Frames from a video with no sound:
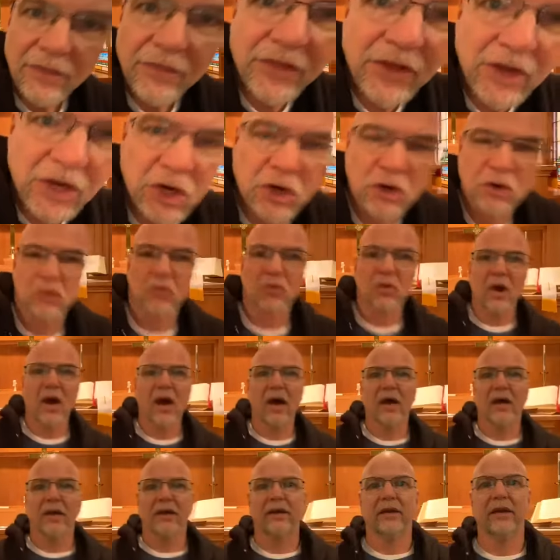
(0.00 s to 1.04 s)
The
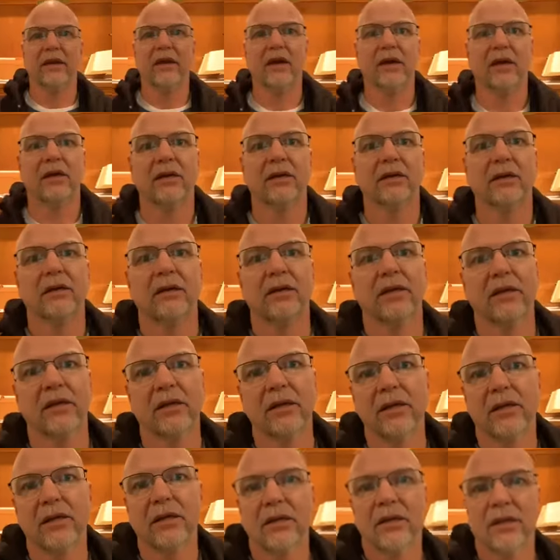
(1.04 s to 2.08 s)
crud.
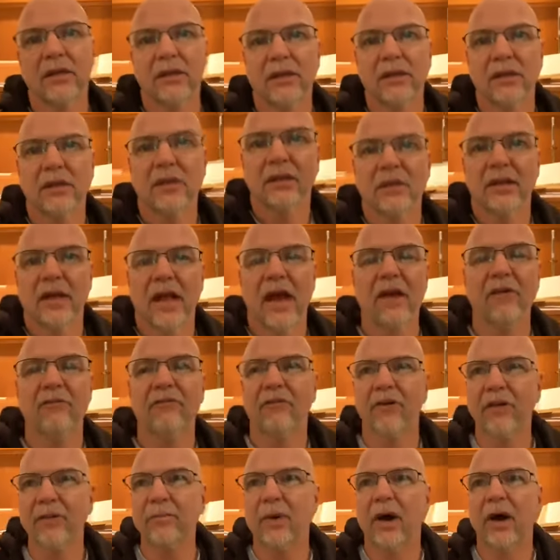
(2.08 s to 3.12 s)

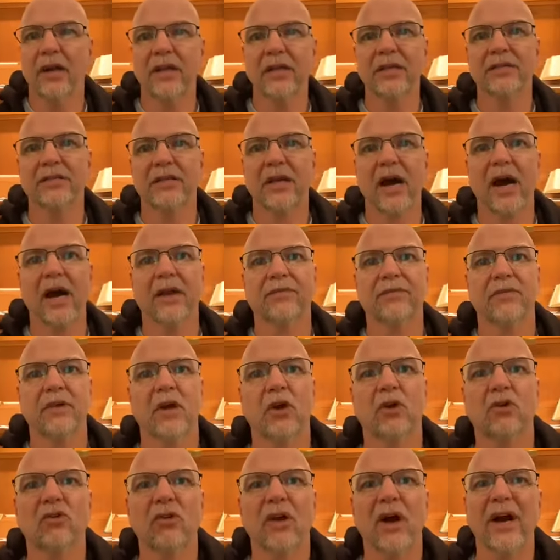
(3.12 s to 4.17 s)
Everybody's got the
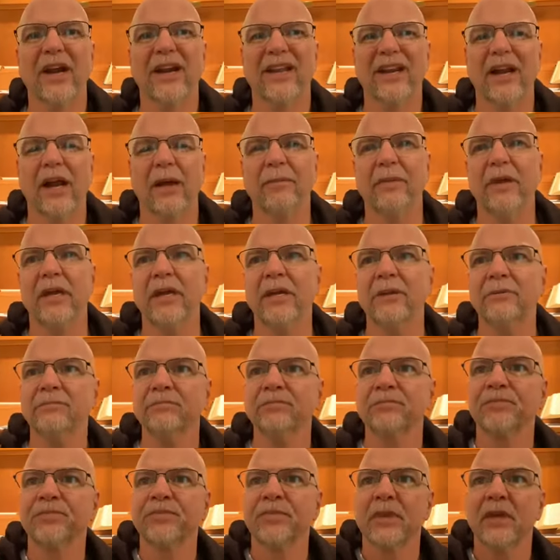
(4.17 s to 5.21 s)
crud. And I
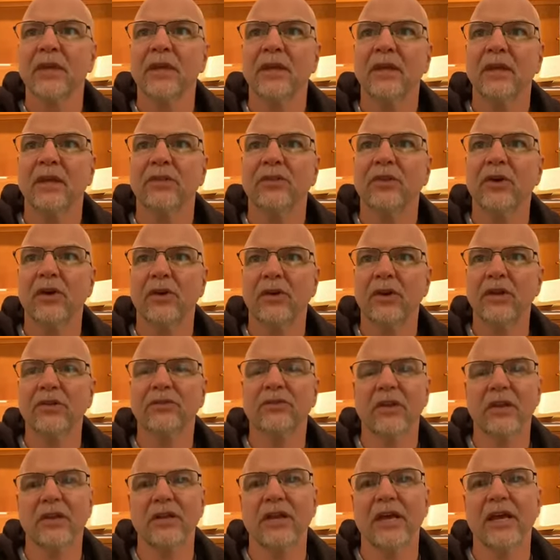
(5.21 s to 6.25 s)
mean, there
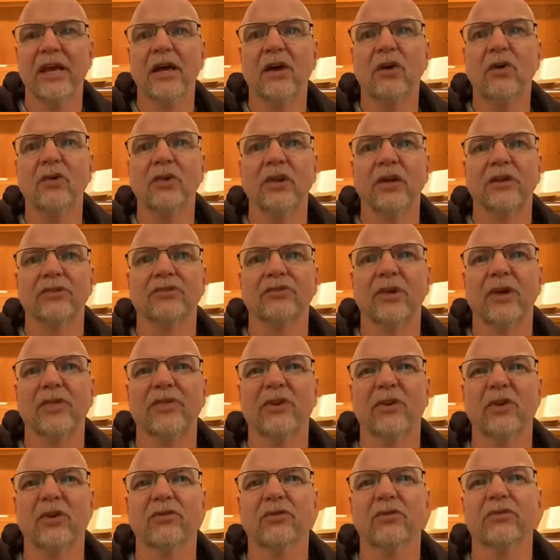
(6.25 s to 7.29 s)
is an illness, right?
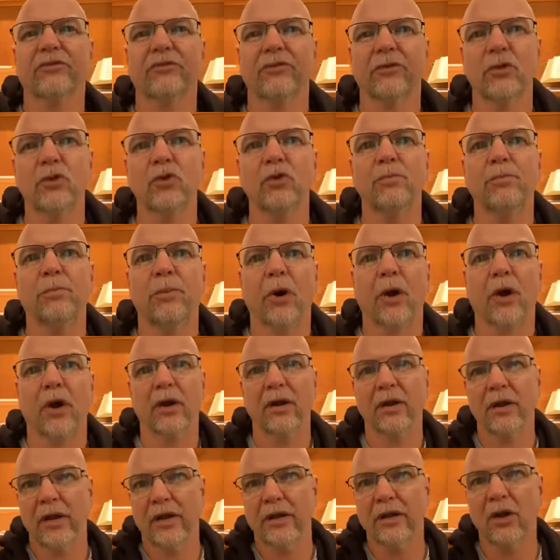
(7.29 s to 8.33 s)
There is a flu
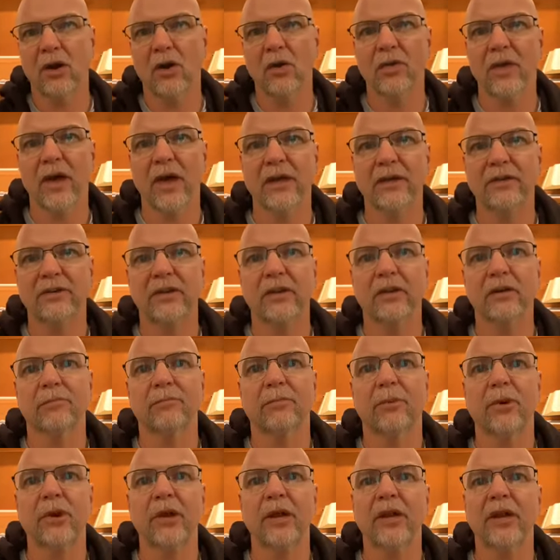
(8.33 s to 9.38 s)
part. I know that dear
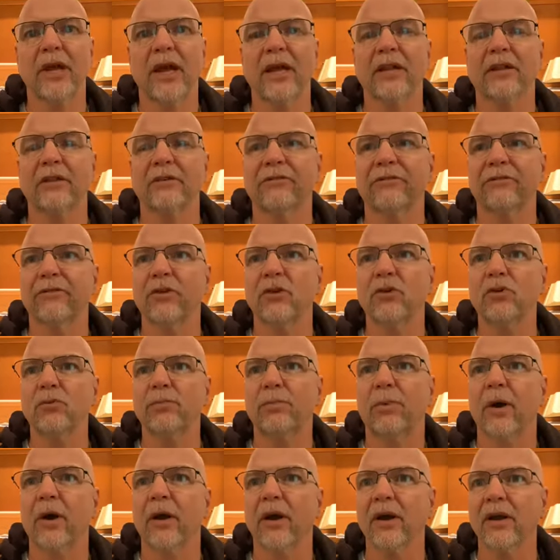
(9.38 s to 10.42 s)
Bryn had the flu
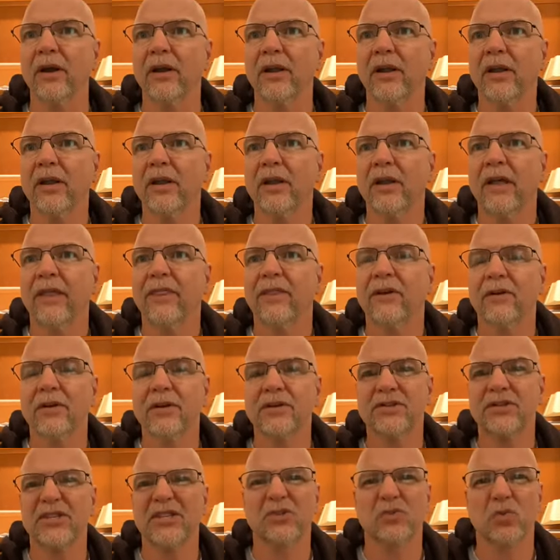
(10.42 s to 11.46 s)
part. There
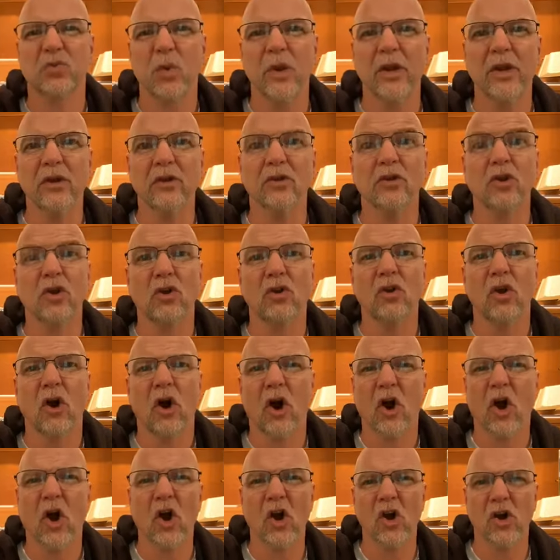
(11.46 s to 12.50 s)
is this weird
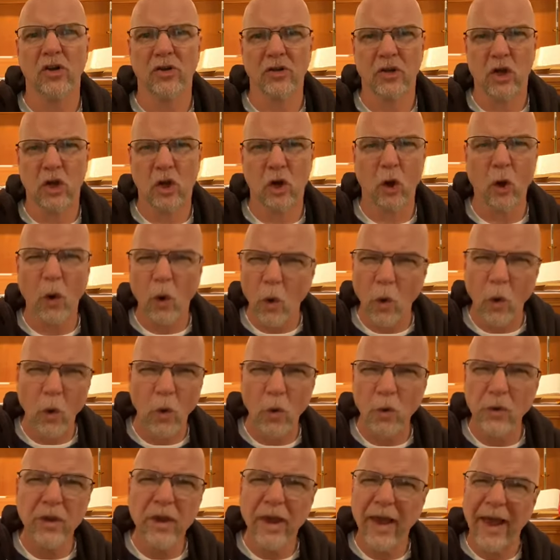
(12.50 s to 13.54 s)
hard
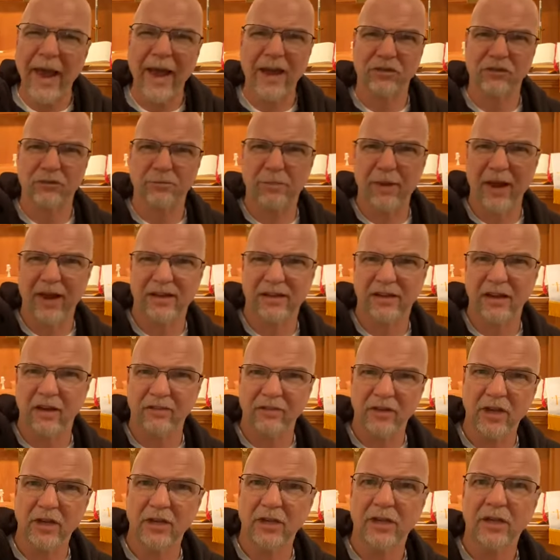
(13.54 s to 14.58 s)
cold aspect
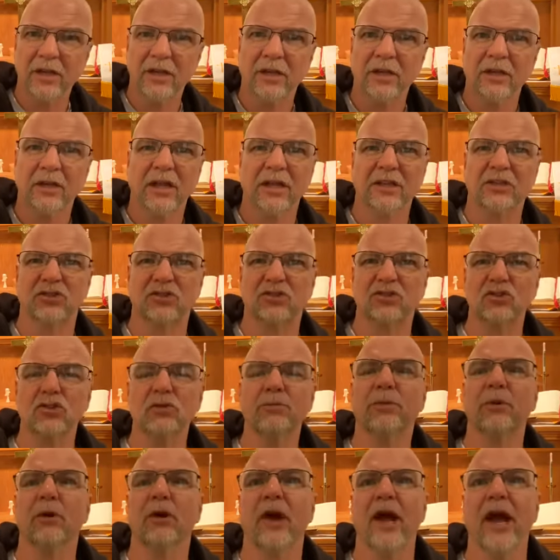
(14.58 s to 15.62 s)
of it like
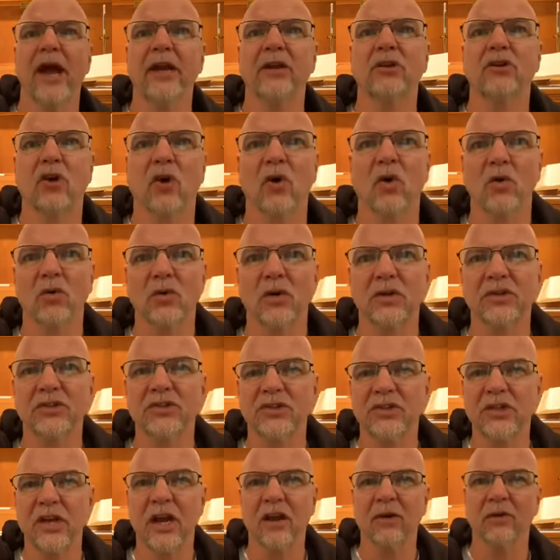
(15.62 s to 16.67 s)
super head cold on
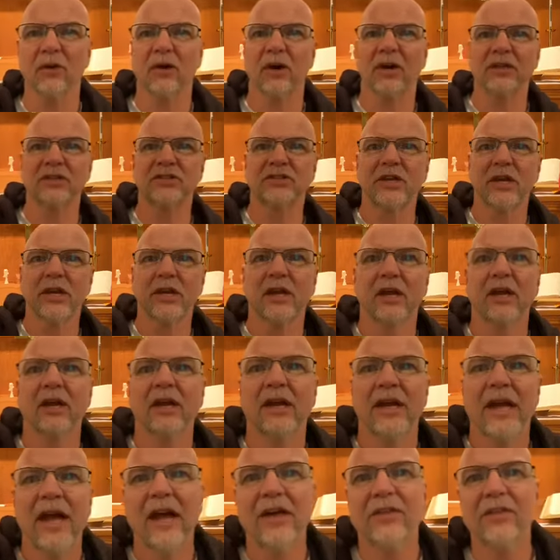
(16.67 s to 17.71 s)
steroids.
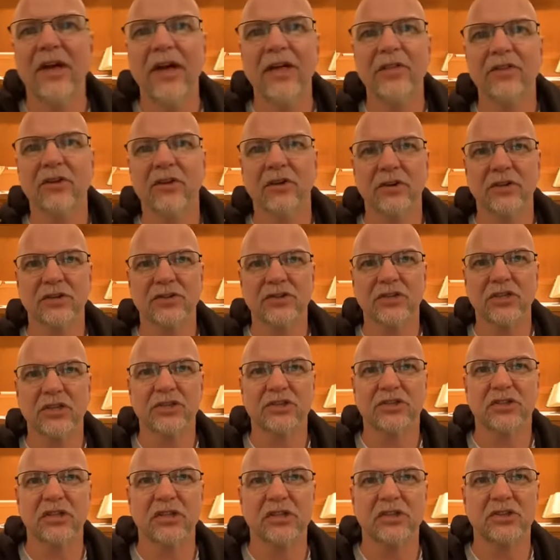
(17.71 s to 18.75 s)
And then there is
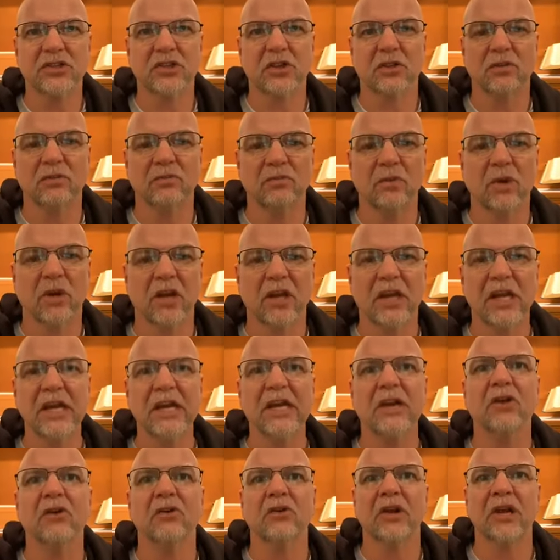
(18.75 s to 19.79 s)
just this
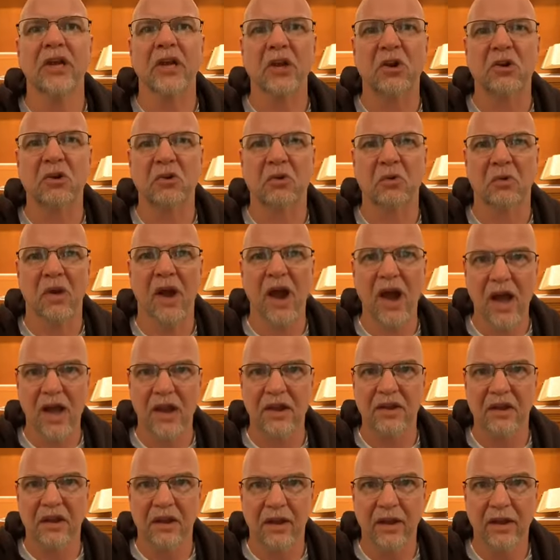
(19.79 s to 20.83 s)
lingering
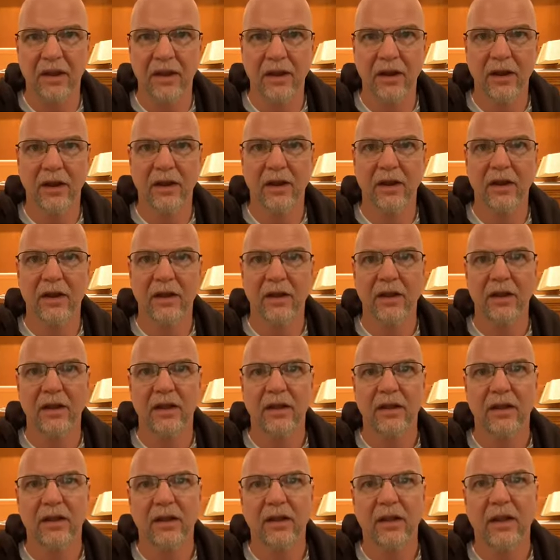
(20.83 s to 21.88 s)
crud.
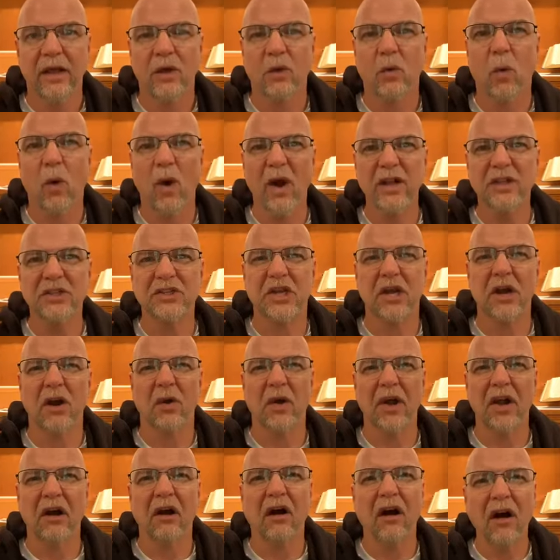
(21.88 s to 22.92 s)
Like, what is
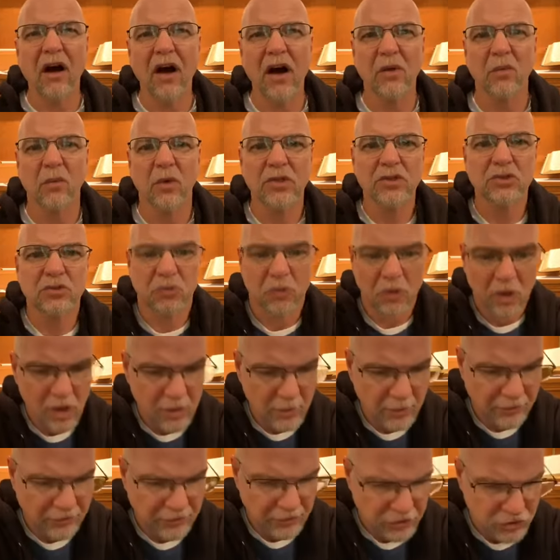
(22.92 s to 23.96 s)
going on? What's
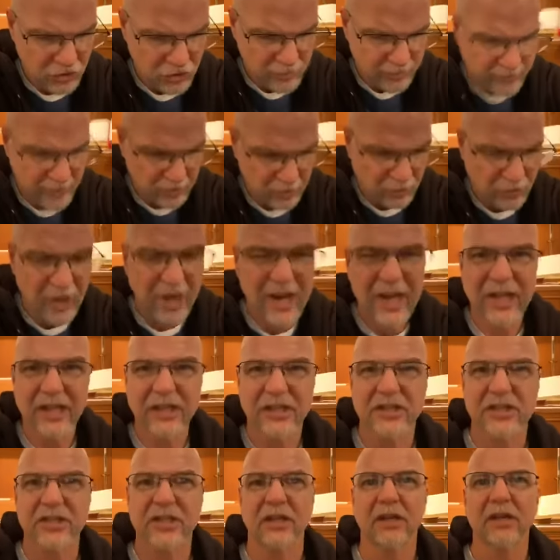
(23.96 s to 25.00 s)
wrong with the human
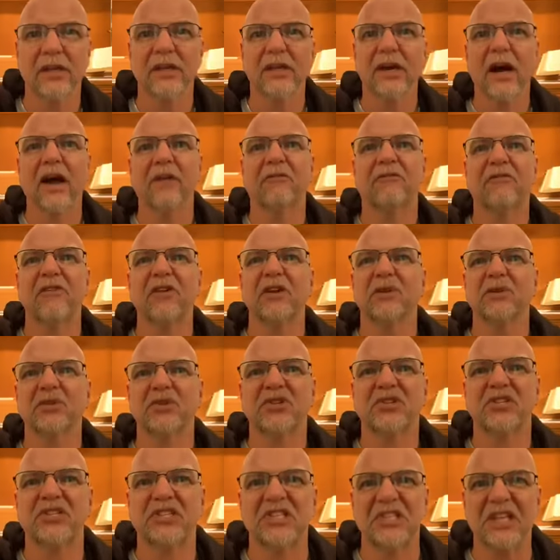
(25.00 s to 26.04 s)
race? I feel
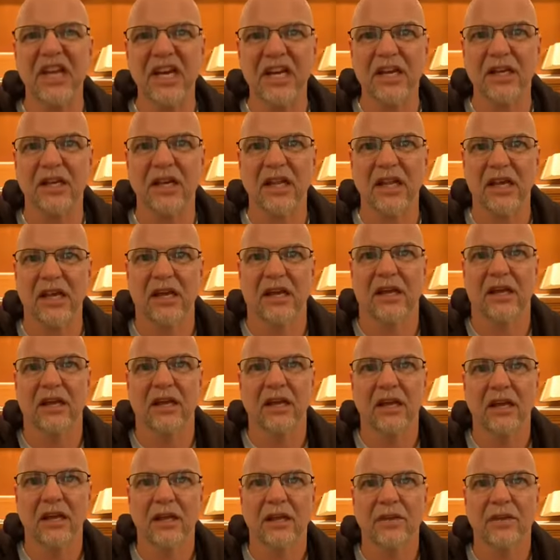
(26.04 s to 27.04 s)
sickly.